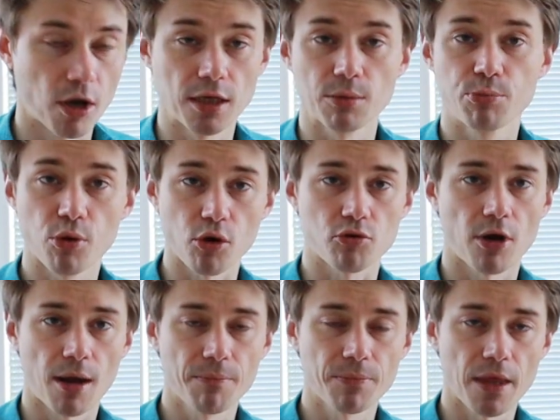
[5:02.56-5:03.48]
training
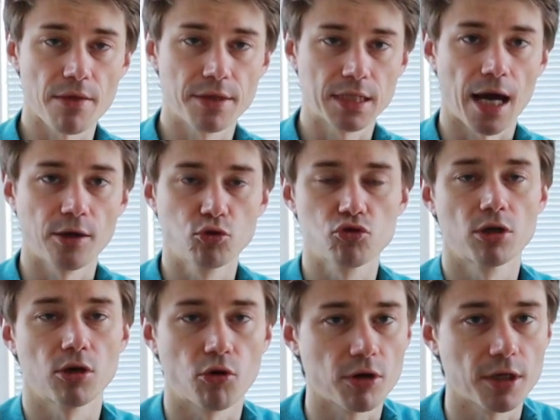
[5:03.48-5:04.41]
program that I
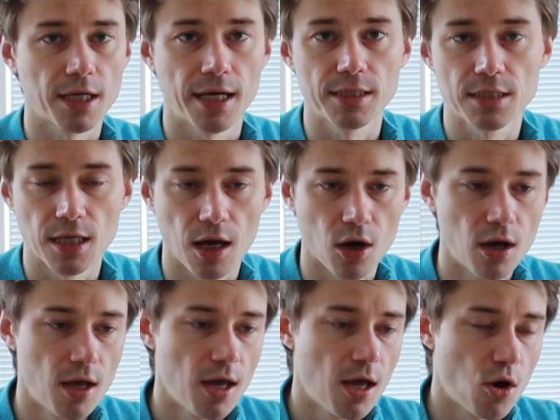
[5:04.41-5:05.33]
usually organize
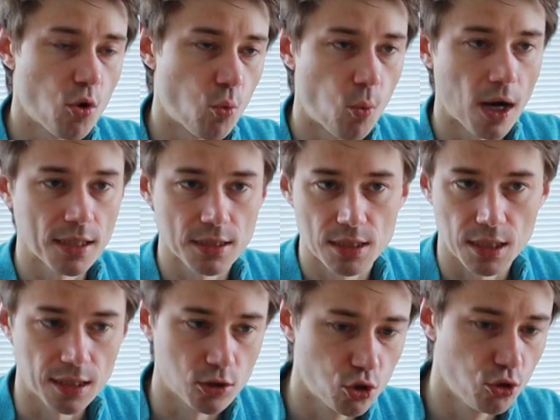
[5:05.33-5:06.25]
once
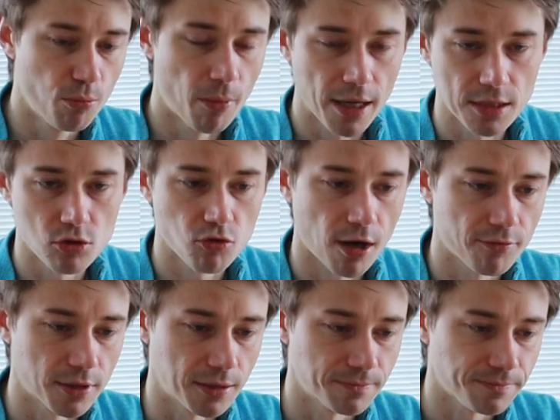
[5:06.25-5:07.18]
in 2 months
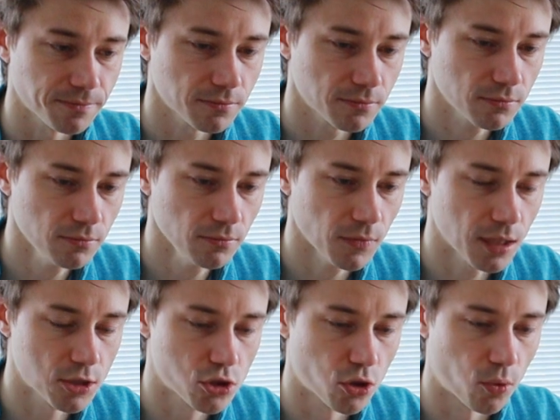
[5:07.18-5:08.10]
roughly.
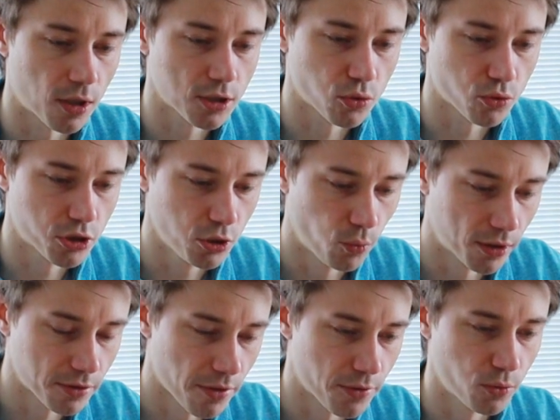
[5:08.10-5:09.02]
So she
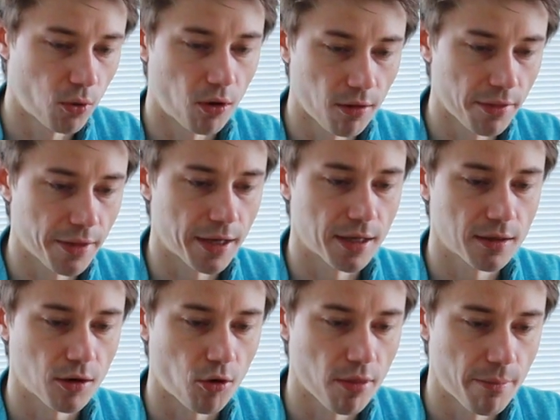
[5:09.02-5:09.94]
went through all
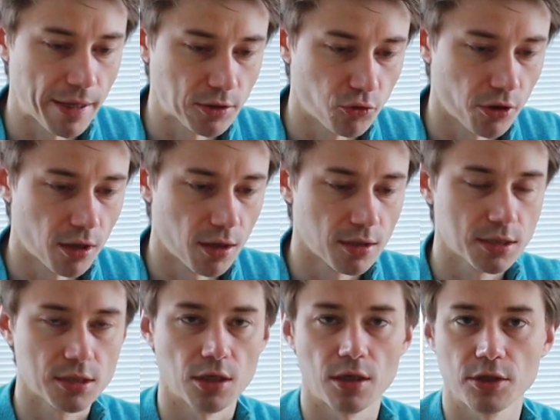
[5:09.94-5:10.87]
the
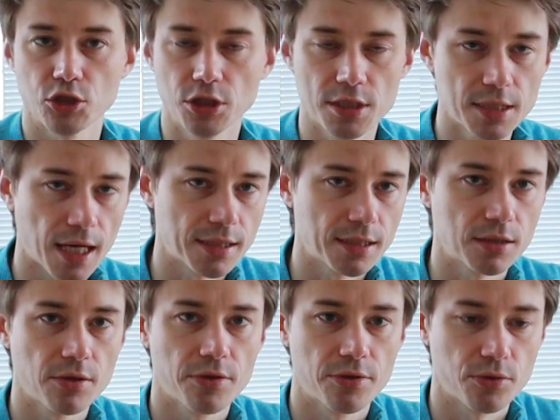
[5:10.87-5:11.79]
materials. She
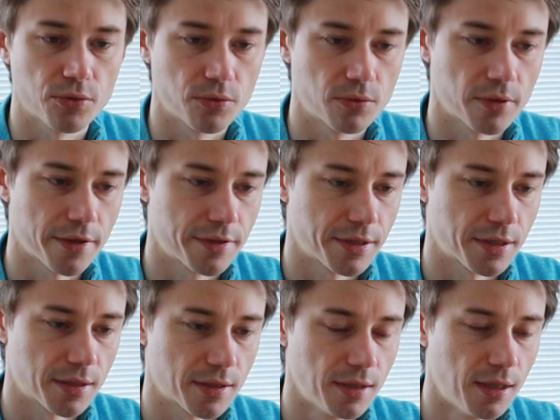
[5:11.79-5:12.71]
studied through
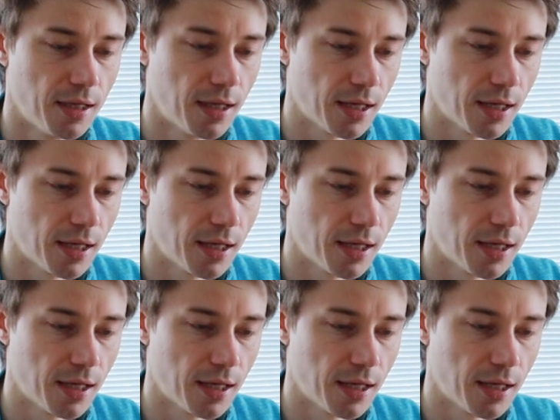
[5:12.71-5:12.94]
the